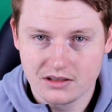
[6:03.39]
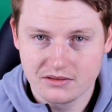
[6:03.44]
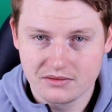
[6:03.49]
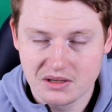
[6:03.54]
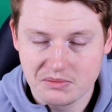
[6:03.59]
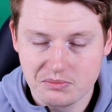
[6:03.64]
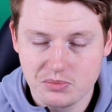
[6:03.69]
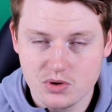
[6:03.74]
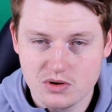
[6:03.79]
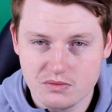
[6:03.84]

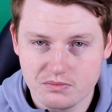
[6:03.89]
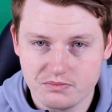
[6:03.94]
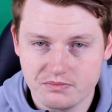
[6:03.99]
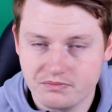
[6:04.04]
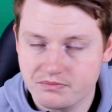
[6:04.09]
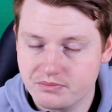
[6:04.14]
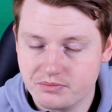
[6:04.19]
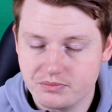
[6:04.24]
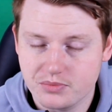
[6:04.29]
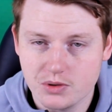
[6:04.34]
They put
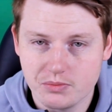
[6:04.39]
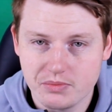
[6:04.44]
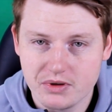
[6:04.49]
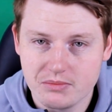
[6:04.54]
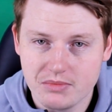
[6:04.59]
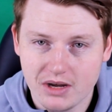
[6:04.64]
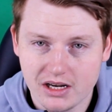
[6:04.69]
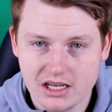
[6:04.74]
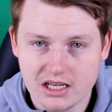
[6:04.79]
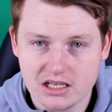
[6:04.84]

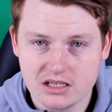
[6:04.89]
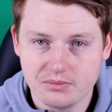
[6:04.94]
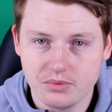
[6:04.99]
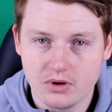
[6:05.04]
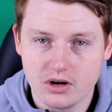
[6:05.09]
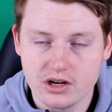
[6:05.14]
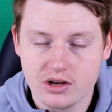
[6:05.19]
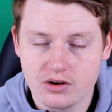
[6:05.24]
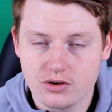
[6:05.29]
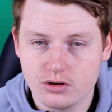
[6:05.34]
big money into
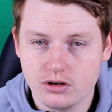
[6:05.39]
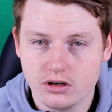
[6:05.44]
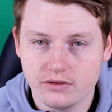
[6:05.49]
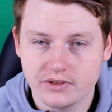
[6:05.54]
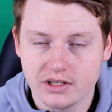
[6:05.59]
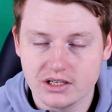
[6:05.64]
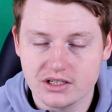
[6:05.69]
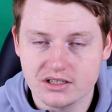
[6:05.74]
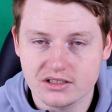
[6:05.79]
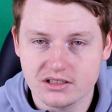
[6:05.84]
Brodie
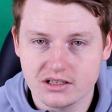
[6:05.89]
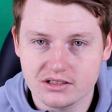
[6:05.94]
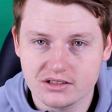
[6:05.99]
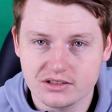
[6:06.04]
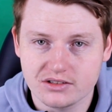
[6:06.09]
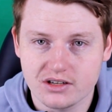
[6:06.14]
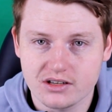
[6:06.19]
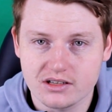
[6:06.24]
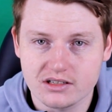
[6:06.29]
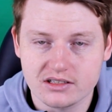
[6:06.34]
Croft. I just
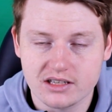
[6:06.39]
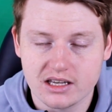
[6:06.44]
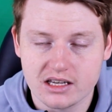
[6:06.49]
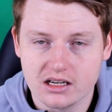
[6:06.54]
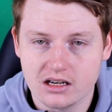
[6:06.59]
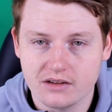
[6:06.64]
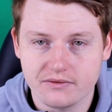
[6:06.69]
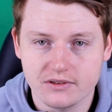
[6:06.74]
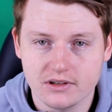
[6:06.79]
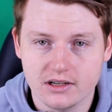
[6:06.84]
don't see
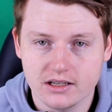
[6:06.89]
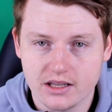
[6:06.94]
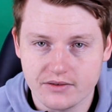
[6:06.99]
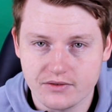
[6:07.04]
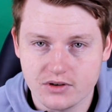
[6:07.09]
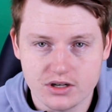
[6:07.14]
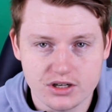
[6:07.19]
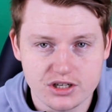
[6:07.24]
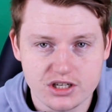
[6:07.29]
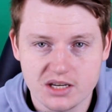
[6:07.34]
it. I feel like they've
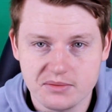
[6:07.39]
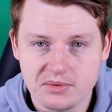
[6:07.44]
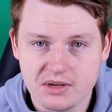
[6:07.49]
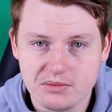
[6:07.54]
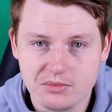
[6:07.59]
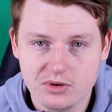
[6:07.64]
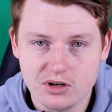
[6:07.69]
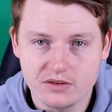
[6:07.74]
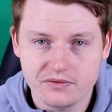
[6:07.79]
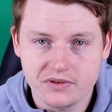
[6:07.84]
got to ship
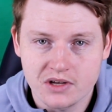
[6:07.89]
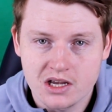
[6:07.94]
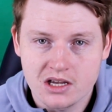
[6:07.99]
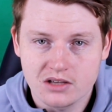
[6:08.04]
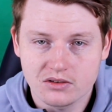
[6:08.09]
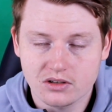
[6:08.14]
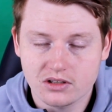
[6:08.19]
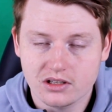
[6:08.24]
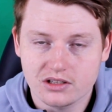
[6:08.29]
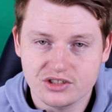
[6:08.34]
him off,
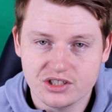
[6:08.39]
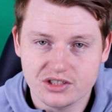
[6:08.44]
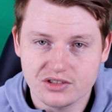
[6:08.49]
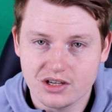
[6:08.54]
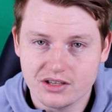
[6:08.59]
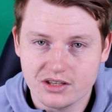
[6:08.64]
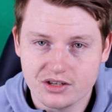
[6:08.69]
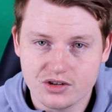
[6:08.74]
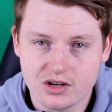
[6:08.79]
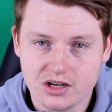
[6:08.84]
just
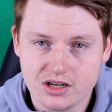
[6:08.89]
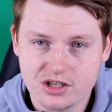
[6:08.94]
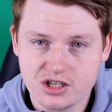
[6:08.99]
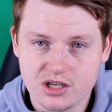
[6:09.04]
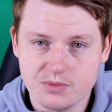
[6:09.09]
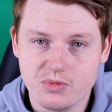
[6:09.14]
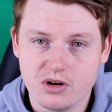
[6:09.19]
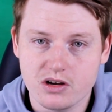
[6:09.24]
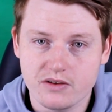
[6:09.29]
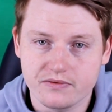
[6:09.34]
like they're trying to
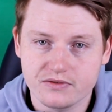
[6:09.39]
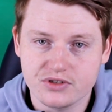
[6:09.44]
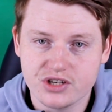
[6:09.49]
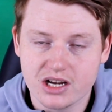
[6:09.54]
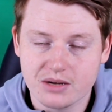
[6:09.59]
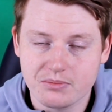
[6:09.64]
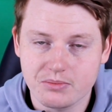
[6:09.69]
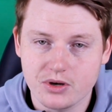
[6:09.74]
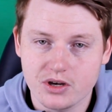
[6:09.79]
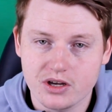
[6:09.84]
ship off
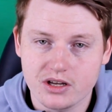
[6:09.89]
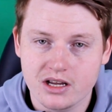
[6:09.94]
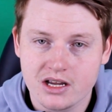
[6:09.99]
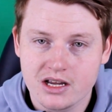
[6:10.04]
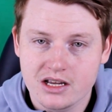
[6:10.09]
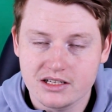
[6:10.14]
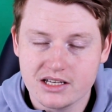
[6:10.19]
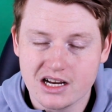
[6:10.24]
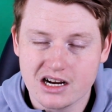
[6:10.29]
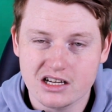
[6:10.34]
Jack Bird.
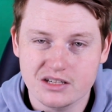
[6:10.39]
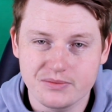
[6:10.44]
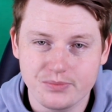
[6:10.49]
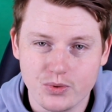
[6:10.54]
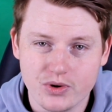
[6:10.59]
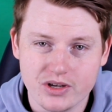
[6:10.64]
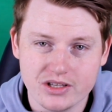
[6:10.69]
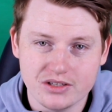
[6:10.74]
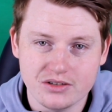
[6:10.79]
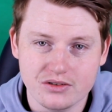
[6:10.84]
Darius
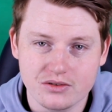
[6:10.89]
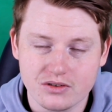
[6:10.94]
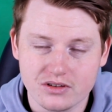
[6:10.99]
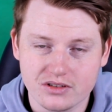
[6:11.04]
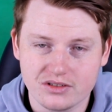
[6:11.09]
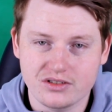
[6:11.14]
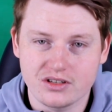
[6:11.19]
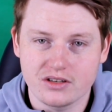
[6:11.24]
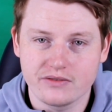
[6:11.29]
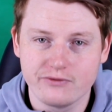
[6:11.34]
Boyd's
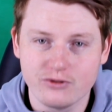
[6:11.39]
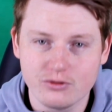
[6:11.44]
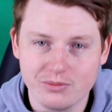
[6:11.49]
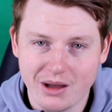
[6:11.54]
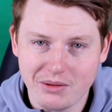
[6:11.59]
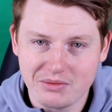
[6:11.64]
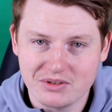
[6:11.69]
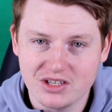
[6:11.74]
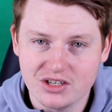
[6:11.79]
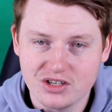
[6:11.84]
gone, so the
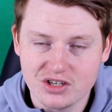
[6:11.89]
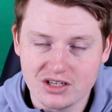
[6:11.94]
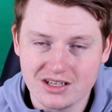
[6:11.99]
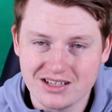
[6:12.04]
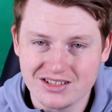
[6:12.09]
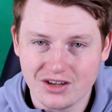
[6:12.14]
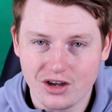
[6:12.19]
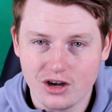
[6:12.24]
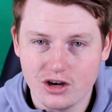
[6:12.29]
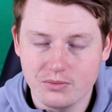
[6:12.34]
fullback position
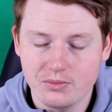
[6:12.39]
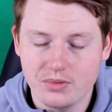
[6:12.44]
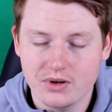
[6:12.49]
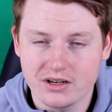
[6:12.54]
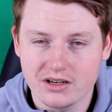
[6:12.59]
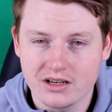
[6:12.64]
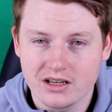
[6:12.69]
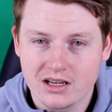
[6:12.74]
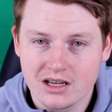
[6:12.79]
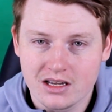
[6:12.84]
is
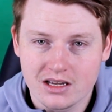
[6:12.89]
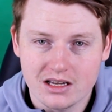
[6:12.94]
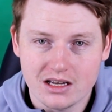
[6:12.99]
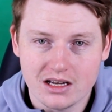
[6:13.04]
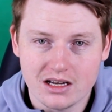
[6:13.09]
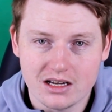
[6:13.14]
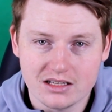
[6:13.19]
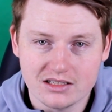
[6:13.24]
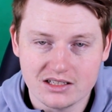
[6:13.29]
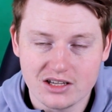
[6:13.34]
open.
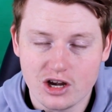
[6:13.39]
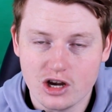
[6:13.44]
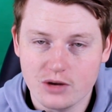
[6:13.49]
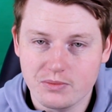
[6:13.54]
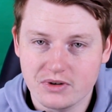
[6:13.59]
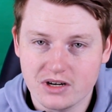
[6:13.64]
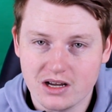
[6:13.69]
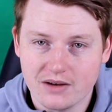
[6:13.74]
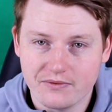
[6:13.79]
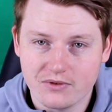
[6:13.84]
Does that
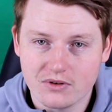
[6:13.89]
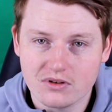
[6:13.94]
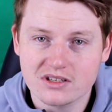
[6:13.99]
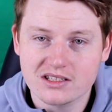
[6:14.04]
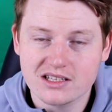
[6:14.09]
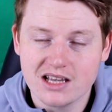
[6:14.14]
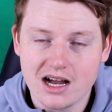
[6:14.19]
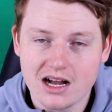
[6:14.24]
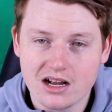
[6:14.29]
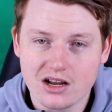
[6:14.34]
open up for
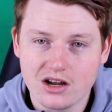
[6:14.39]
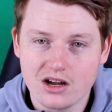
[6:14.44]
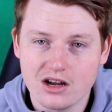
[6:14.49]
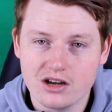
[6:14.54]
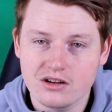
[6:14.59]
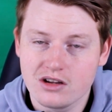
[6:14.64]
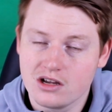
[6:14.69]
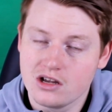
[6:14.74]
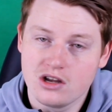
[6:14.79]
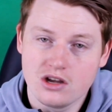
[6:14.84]

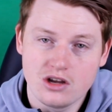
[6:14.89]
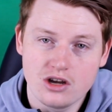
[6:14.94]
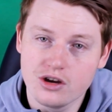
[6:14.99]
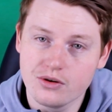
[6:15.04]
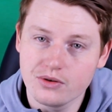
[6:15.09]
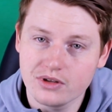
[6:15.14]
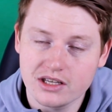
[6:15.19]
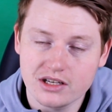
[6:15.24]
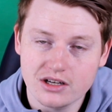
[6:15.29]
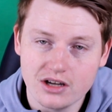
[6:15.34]
Osako? Who
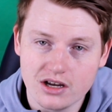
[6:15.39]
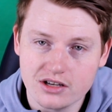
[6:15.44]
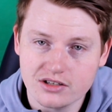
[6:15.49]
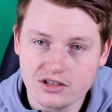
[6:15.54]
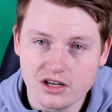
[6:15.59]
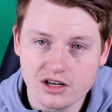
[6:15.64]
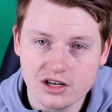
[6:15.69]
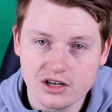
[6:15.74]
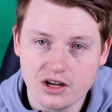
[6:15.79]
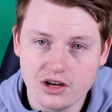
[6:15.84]
really knows?
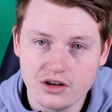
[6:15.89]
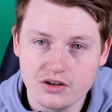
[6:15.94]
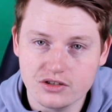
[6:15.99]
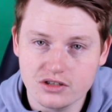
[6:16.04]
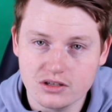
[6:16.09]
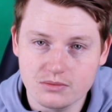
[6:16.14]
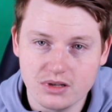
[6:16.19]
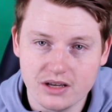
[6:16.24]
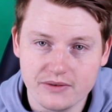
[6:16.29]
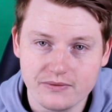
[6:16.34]
I don't know who's
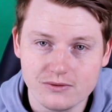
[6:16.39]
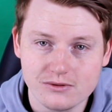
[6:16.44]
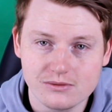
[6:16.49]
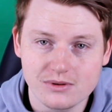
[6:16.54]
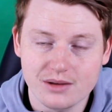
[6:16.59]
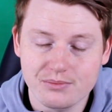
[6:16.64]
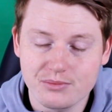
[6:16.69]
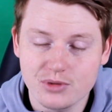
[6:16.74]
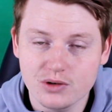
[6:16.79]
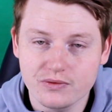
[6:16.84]
going to play
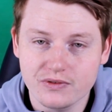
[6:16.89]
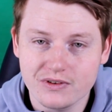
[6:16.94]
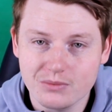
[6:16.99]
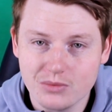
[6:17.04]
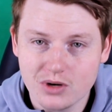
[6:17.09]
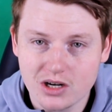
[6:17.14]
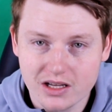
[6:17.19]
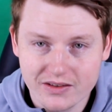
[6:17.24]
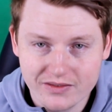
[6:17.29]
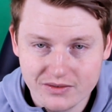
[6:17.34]
fullback. Milford
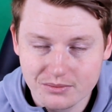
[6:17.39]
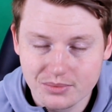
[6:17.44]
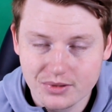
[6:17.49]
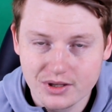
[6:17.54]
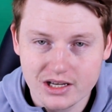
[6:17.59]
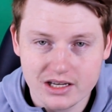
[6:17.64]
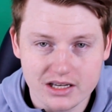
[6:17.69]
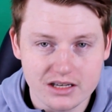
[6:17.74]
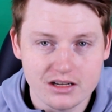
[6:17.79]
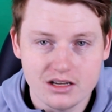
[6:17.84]
might even
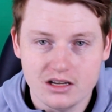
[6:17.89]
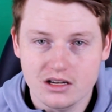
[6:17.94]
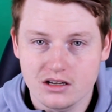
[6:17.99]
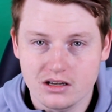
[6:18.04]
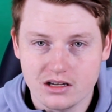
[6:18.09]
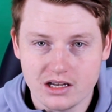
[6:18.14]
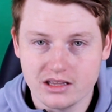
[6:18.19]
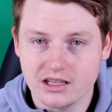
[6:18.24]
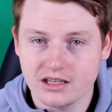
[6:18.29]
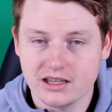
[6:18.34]
play it.
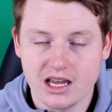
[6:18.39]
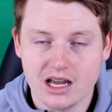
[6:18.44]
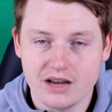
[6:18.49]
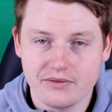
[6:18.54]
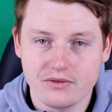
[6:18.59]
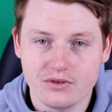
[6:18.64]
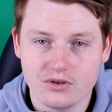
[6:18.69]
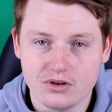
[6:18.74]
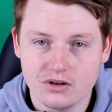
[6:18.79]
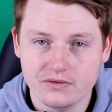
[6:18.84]
And then they
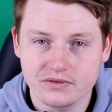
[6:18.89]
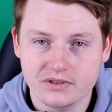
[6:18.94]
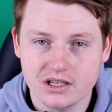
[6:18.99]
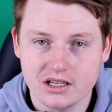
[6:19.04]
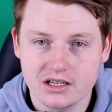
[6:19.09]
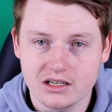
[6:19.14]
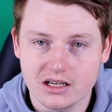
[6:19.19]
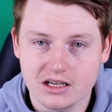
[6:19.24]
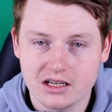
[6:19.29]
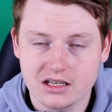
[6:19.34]
have Croft
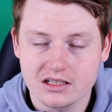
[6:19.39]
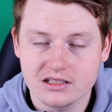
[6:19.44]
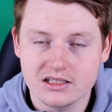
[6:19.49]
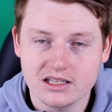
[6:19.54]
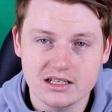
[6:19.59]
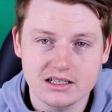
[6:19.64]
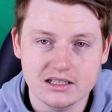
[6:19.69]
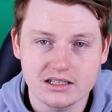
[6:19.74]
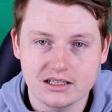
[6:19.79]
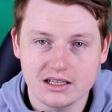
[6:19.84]
and
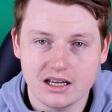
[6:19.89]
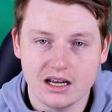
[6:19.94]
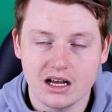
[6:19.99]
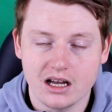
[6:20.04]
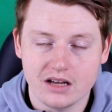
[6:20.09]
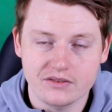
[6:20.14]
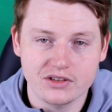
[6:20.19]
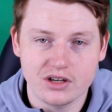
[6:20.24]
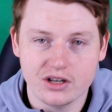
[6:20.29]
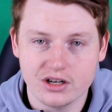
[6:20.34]
Dearden in the
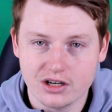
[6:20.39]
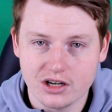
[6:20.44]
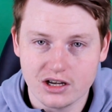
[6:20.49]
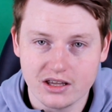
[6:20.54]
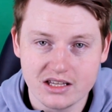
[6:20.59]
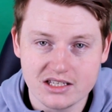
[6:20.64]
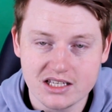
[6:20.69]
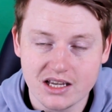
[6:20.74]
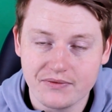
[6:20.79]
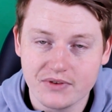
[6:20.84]
halves. I don't know.
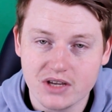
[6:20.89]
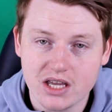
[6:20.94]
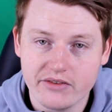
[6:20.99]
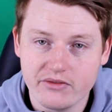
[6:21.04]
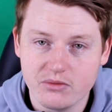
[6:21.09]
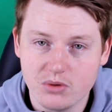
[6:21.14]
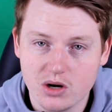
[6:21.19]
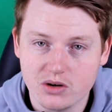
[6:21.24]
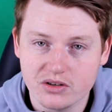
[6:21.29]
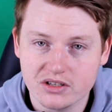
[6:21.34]
That's up for
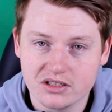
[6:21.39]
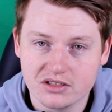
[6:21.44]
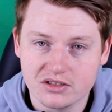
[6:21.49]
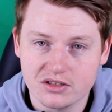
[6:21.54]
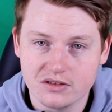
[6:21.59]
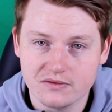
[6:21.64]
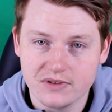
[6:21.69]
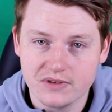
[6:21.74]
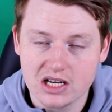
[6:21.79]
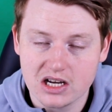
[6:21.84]
Kevin Walters
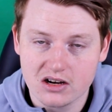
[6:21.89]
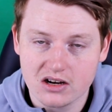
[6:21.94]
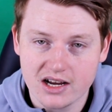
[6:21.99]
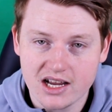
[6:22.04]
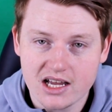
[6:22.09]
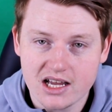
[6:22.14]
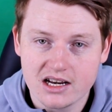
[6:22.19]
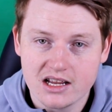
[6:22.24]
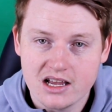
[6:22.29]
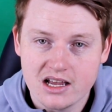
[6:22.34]
to figure it
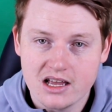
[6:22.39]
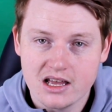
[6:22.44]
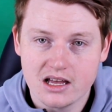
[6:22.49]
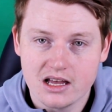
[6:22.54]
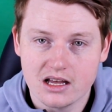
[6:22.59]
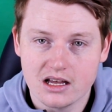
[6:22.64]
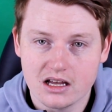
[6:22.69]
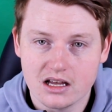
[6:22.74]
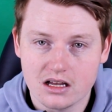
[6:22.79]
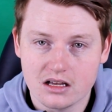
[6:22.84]

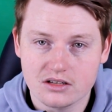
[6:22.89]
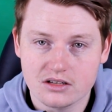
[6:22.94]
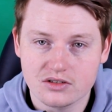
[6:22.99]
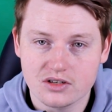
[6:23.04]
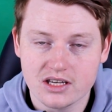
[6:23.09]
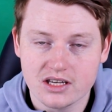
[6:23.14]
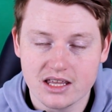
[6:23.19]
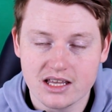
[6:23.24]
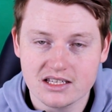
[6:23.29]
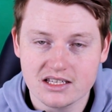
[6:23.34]
out. So
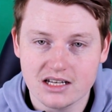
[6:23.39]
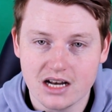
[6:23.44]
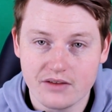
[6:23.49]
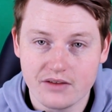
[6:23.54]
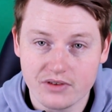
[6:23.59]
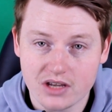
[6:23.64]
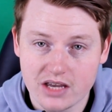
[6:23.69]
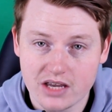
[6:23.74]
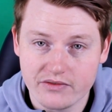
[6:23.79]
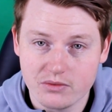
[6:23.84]
yeah, that's enough
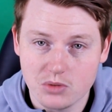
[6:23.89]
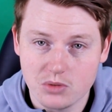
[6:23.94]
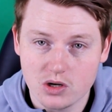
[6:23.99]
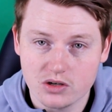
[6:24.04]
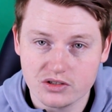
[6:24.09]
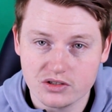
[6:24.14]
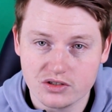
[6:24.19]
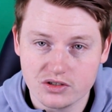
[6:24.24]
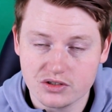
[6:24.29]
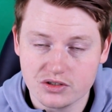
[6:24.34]
from Kevin
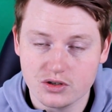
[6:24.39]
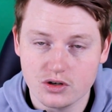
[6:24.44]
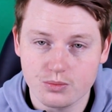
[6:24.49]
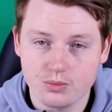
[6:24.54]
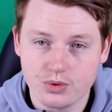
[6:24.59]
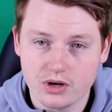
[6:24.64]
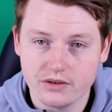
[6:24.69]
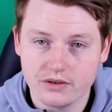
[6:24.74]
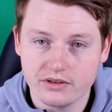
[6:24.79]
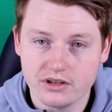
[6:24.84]
Walters. I'll just
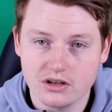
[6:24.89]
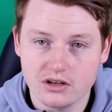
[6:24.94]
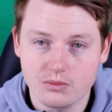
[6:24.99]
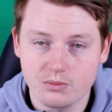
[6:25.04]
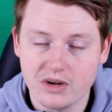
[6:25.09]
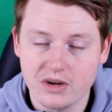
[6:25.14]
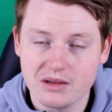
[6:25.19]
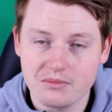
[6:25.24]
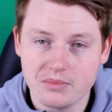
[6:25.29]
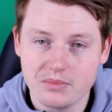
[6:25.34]
talk briefly
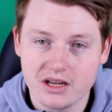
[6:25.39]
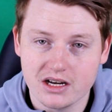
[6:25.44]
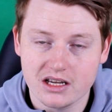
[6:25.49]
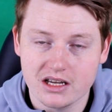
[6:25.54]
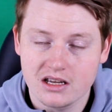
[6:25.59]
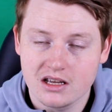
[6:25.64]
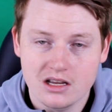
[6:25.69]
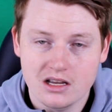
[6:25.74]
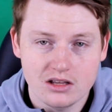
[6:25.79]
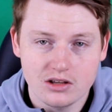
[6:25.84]
on Wayne Bennett.